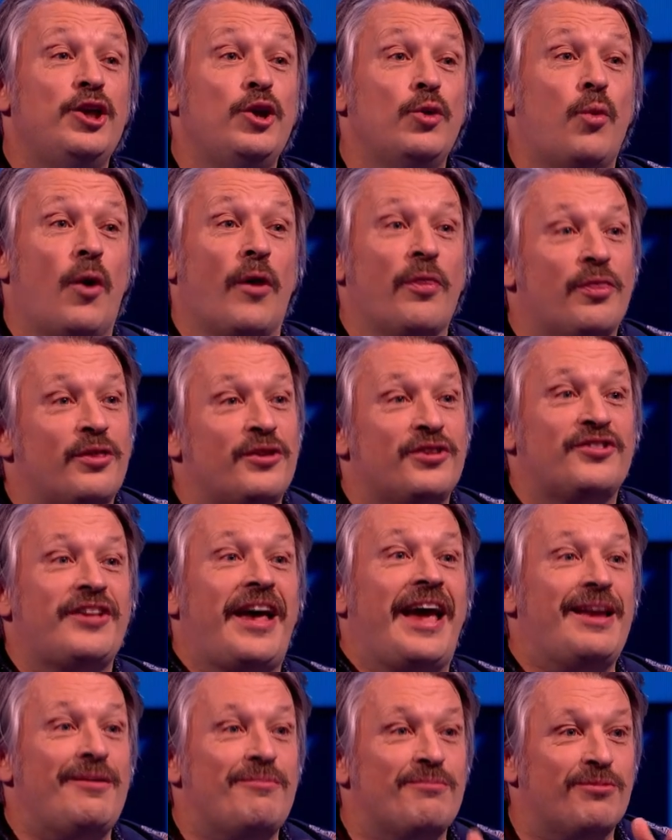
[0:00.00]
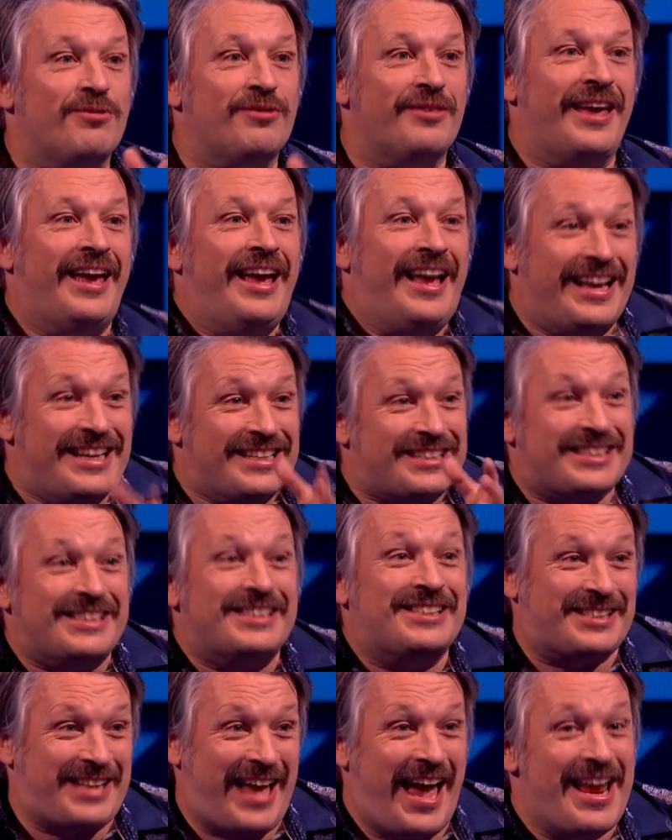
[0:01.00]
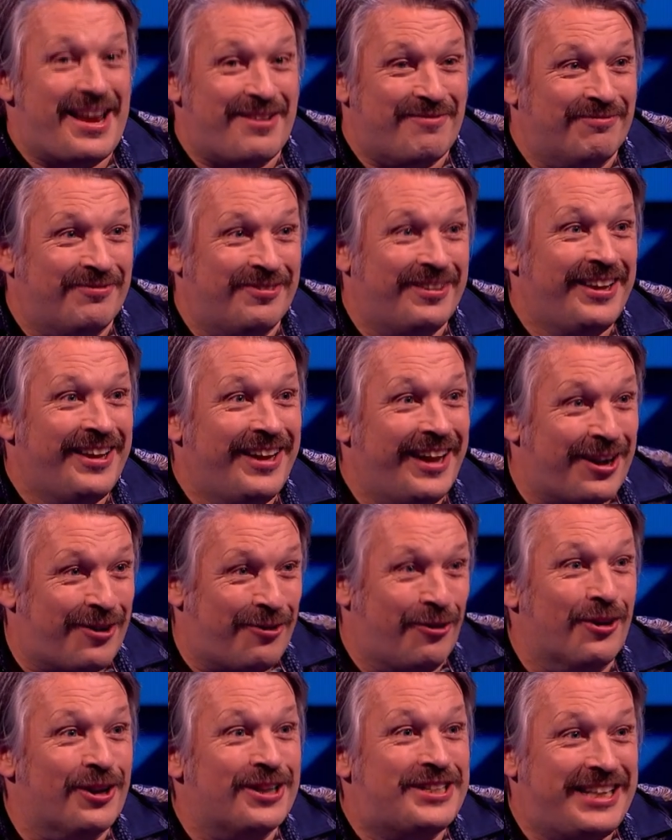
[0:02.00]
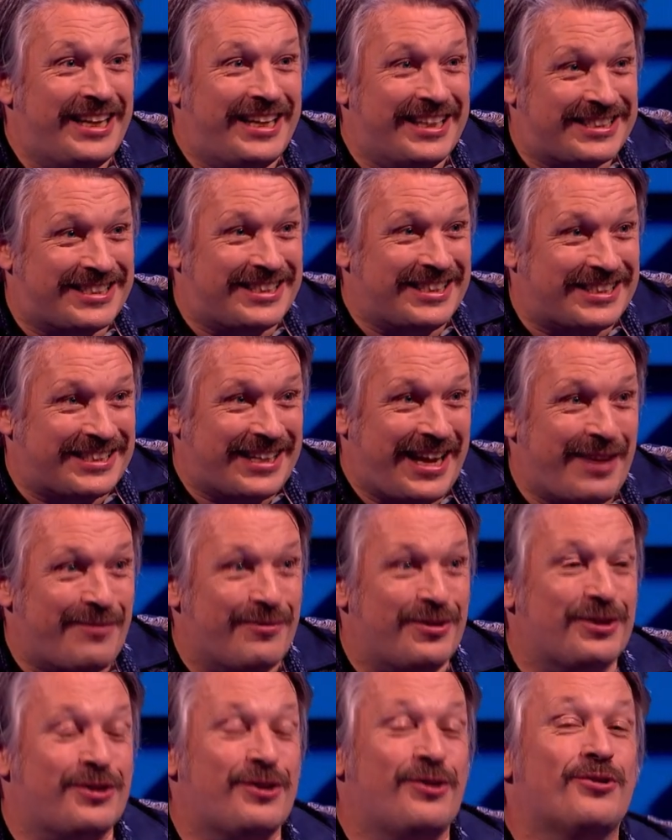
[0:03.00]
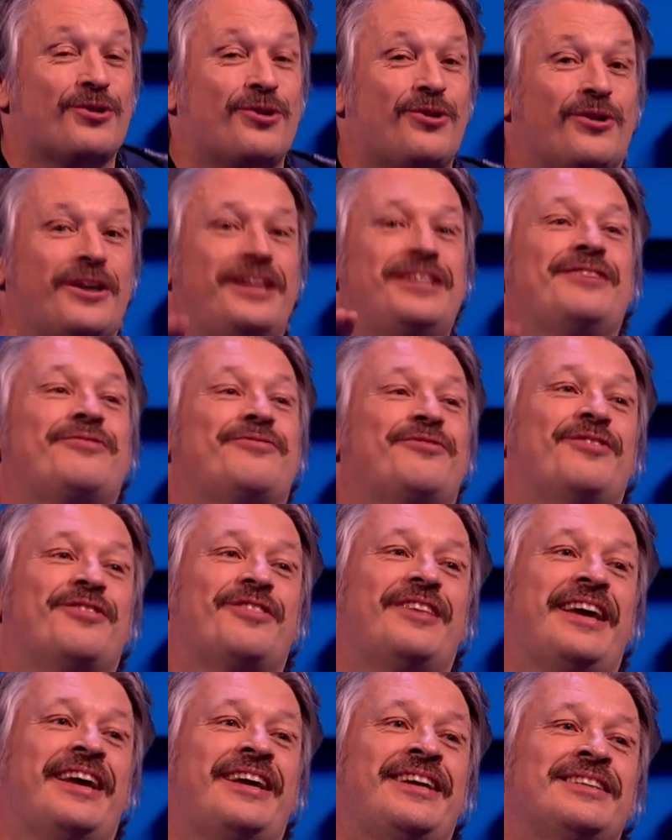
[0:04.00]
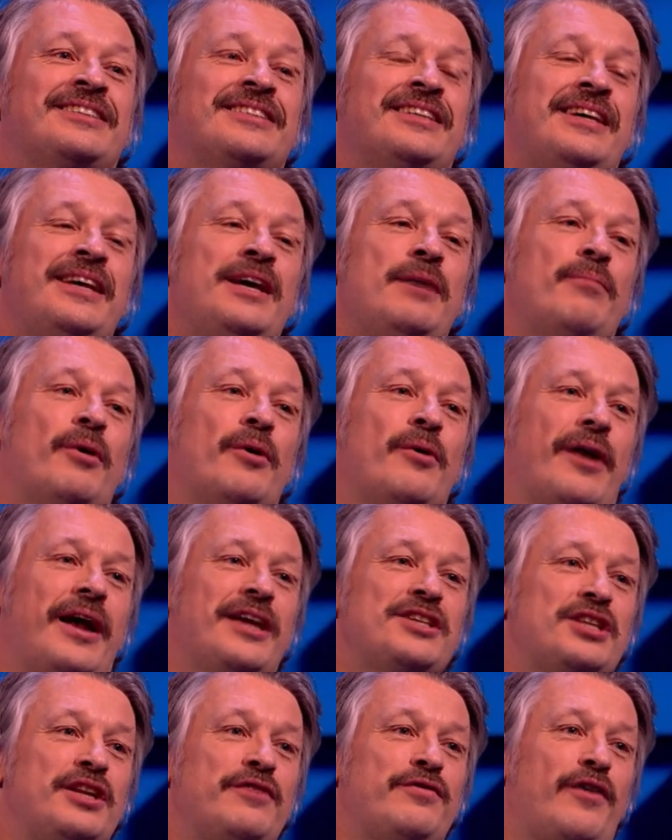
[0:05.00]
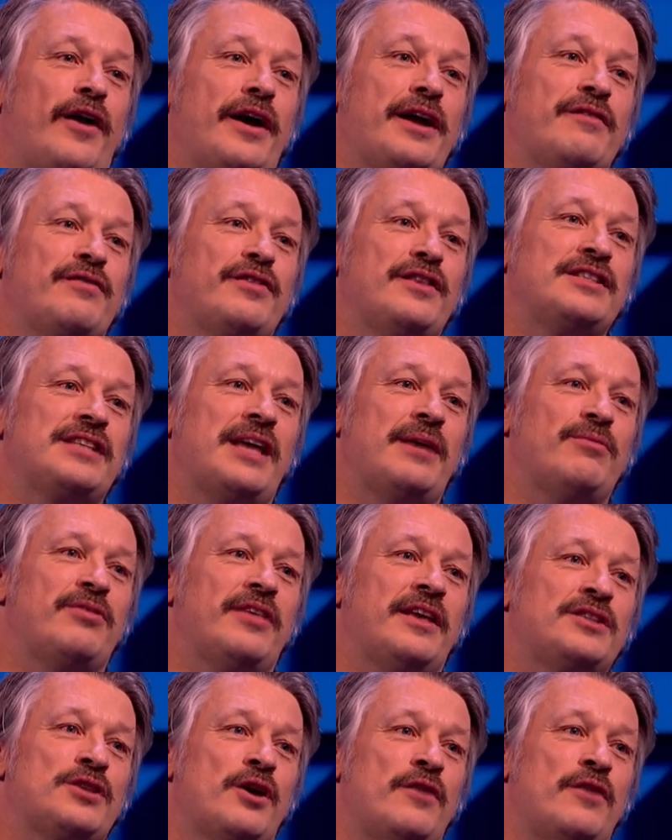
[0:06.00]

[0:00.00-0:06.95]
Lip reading: You want the same thing. It's the same. Equality is the same. You can call it different things, but we're actually fighting for the same thing.